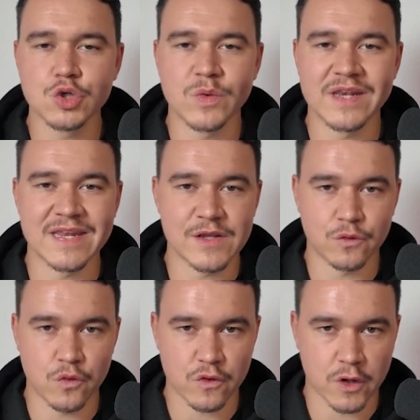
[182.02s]
do we need
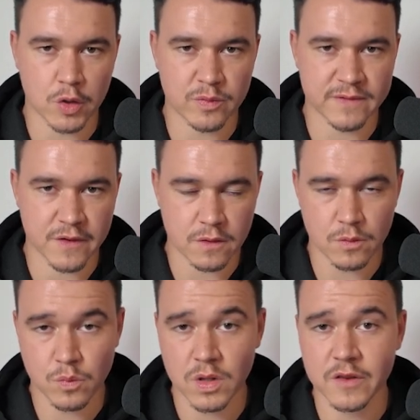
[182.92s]
to start with this?
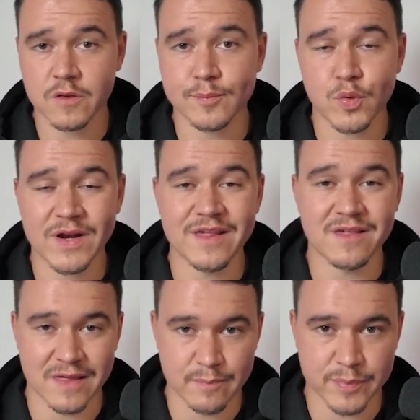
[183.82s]
Well, it's pretty
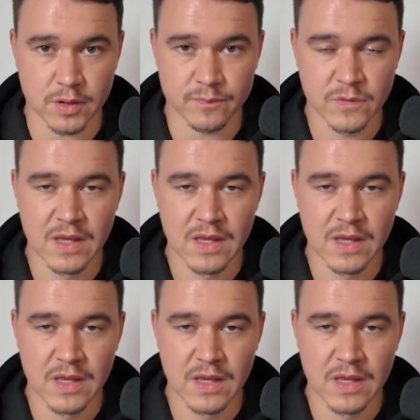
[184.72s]
simple.